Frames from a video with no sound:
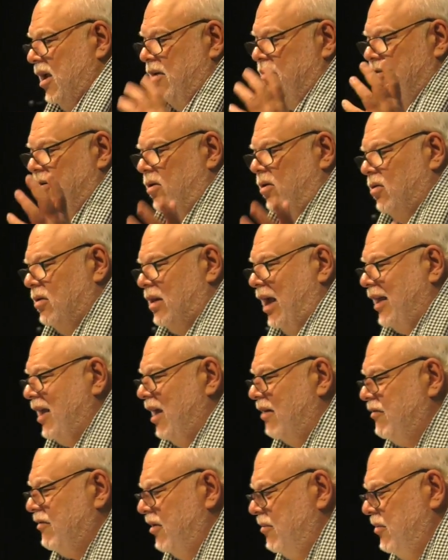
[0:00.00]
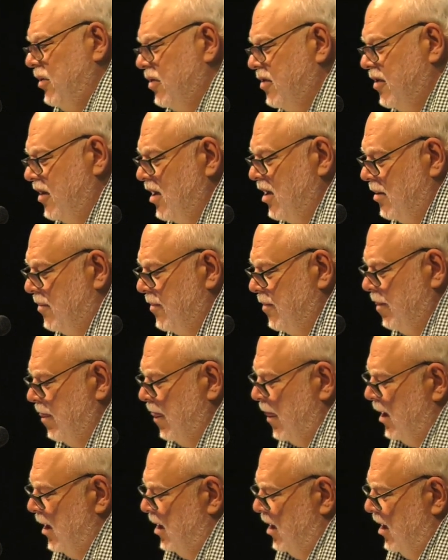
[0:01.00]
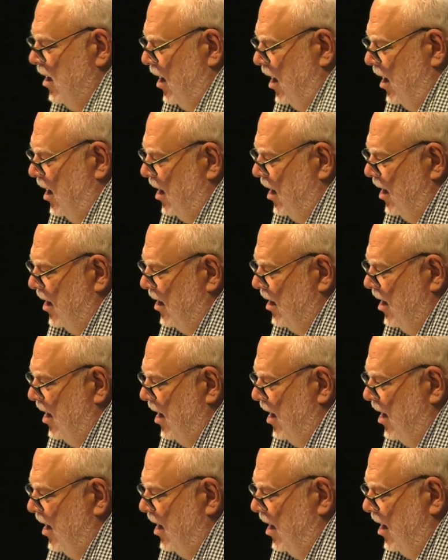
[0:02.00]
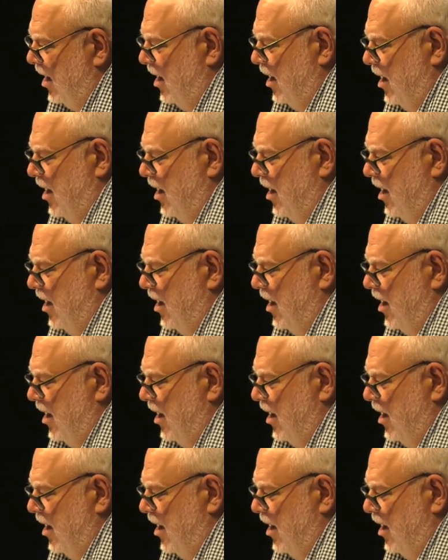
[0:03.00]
So, like every museum, uh, uh,